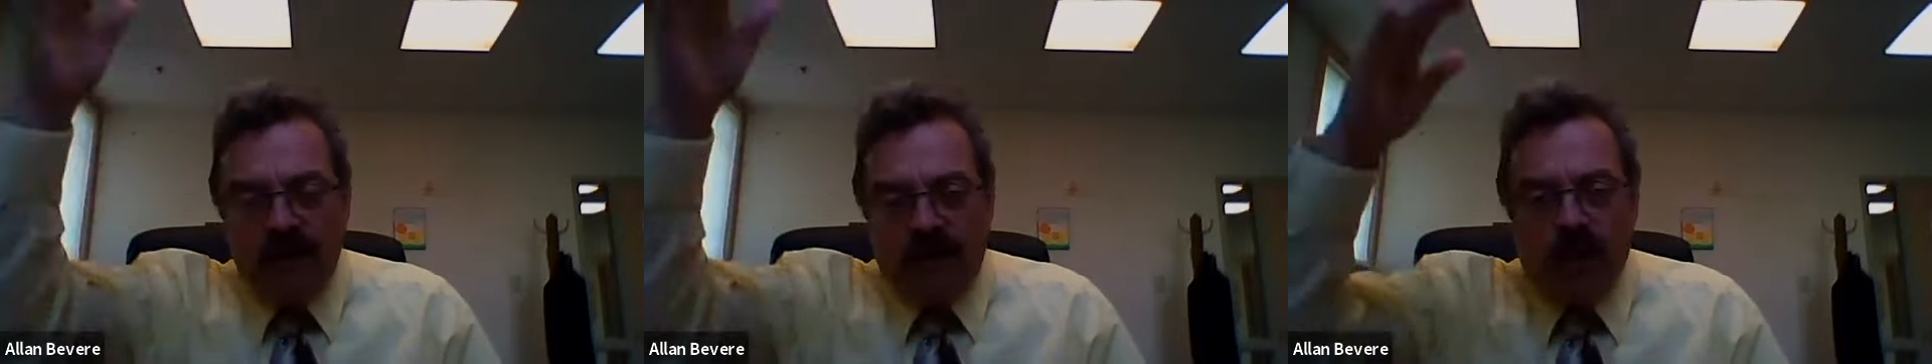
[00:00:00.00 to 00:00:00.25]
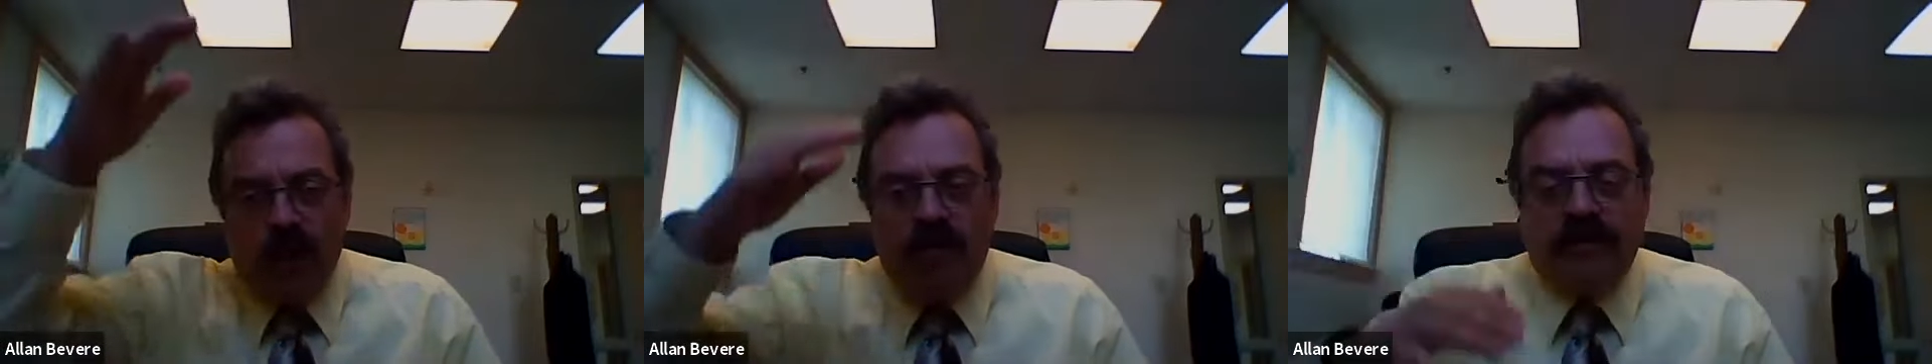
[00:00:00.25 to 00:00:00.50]
The
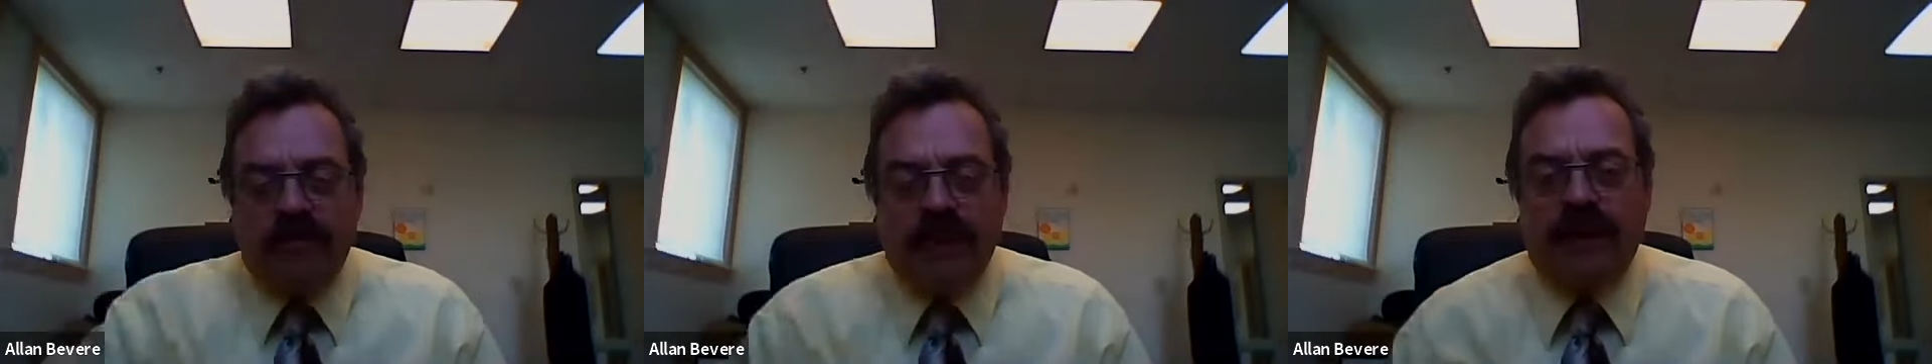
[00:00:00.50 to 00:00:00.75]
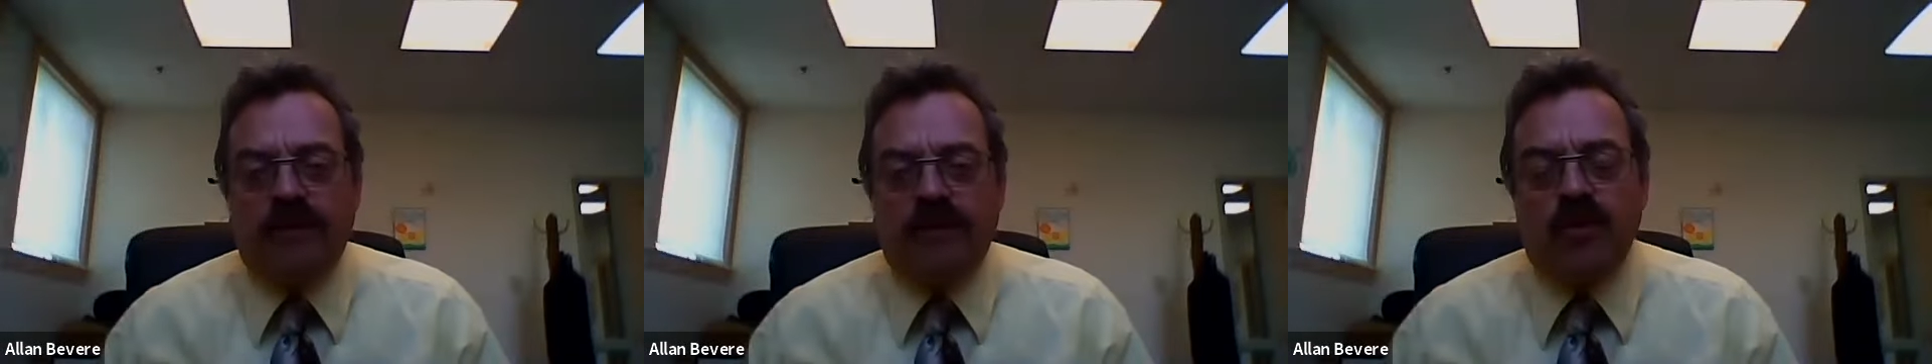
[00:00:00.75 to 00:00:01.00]
beauty of
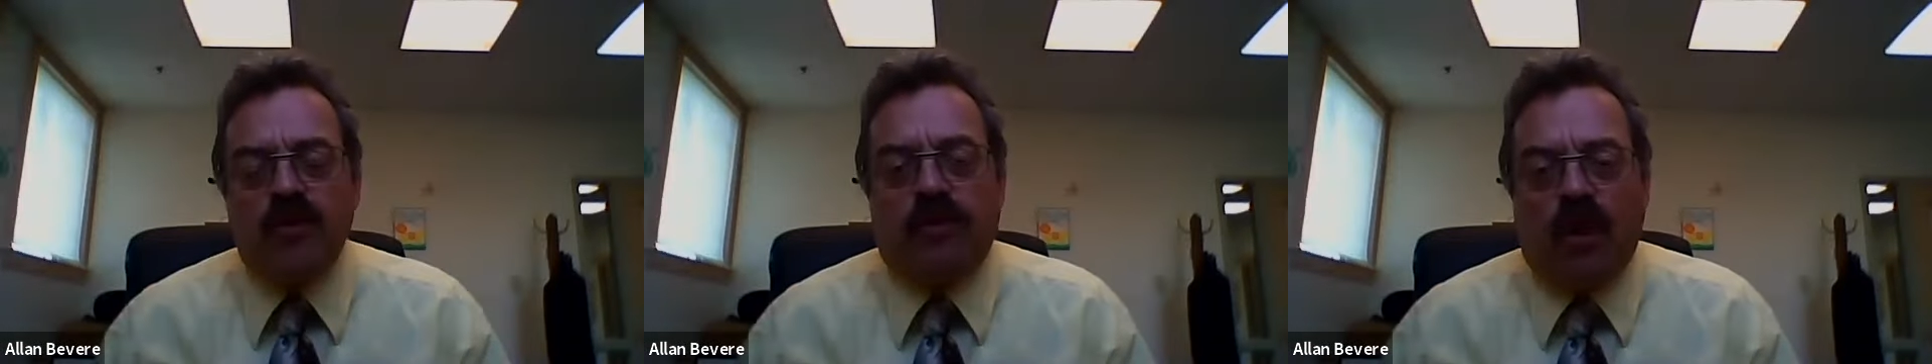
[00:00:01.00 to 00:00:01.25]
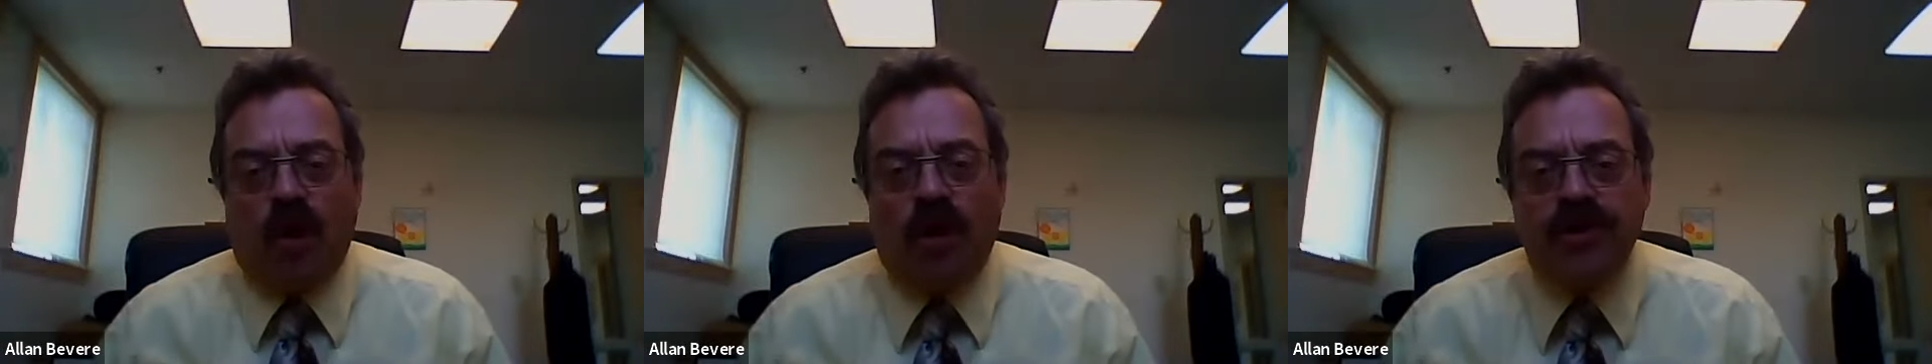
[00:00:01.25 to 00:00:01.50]
being able to
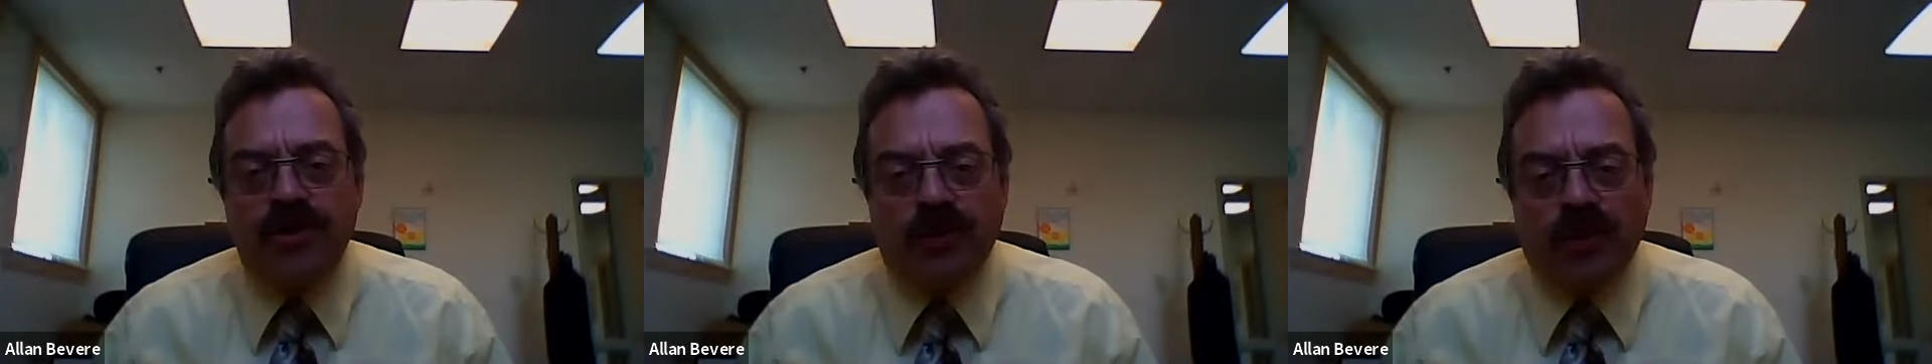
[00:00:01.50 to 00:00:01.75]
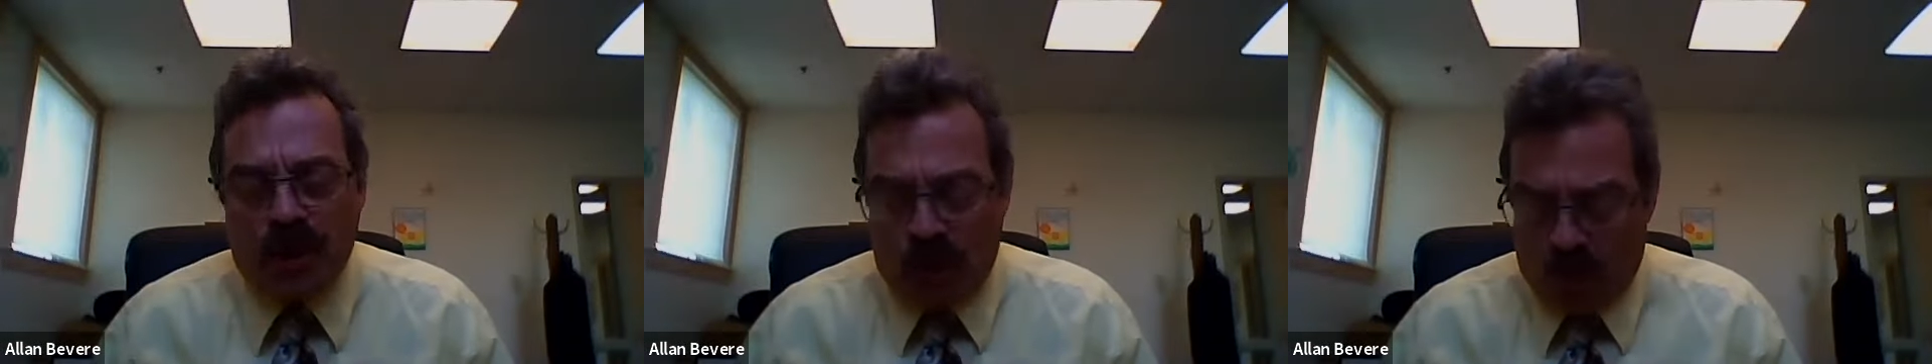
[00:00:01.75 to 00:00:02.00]
pause
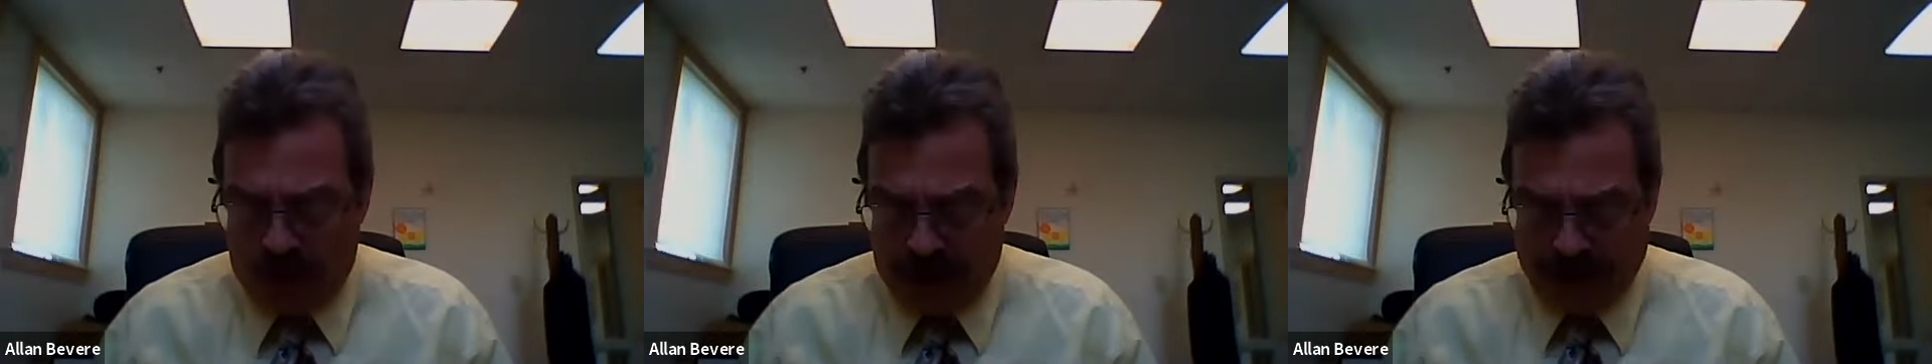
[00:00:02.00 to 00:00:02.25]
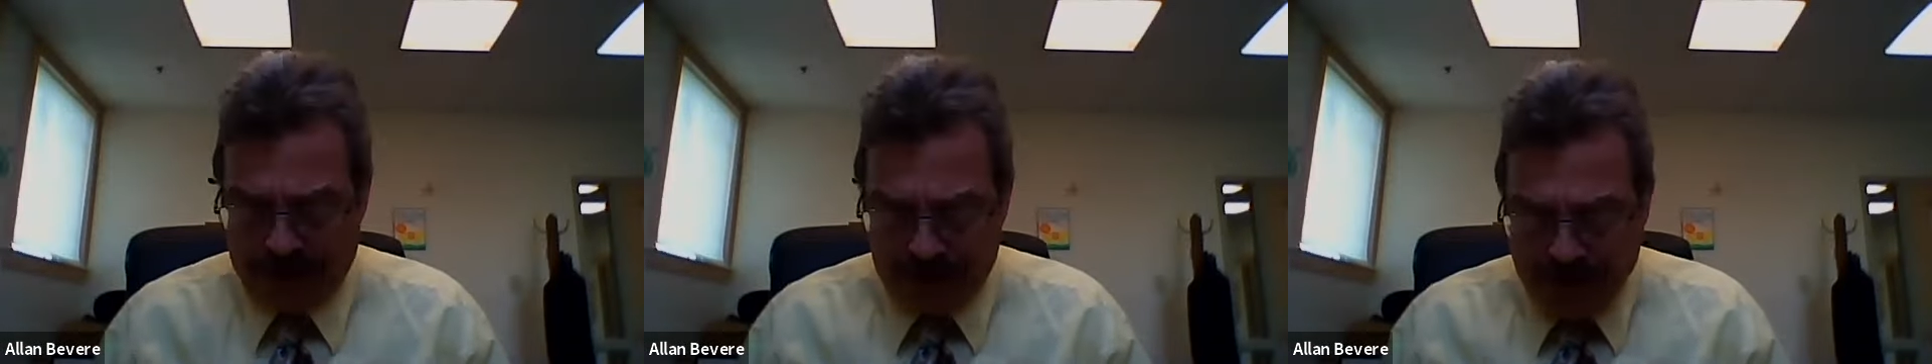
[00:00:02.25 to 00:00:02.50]
your
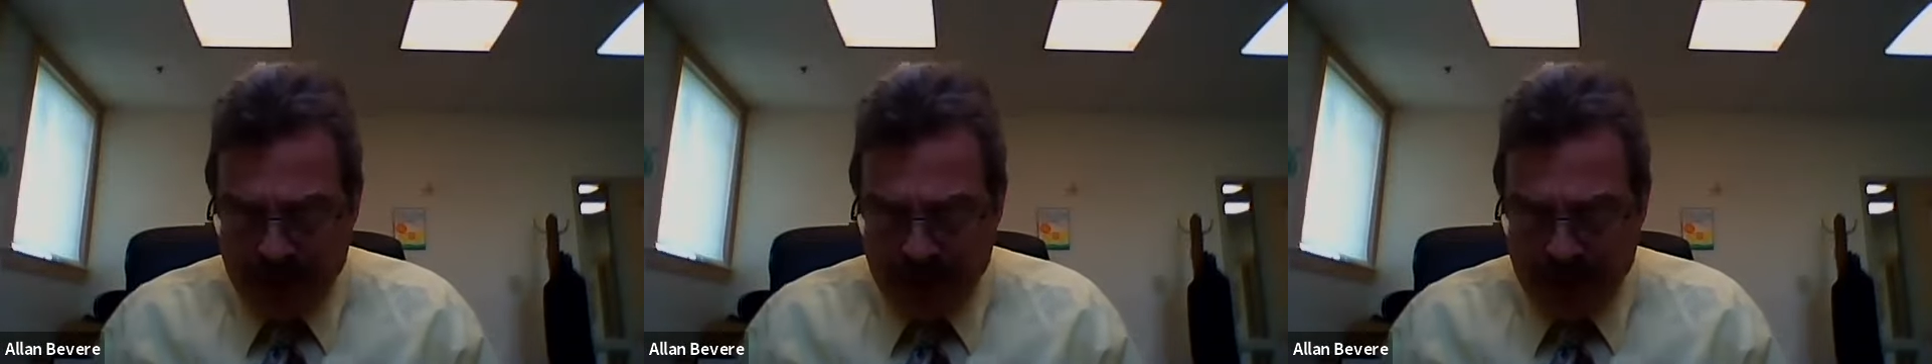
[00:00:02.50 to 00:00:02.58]
recording.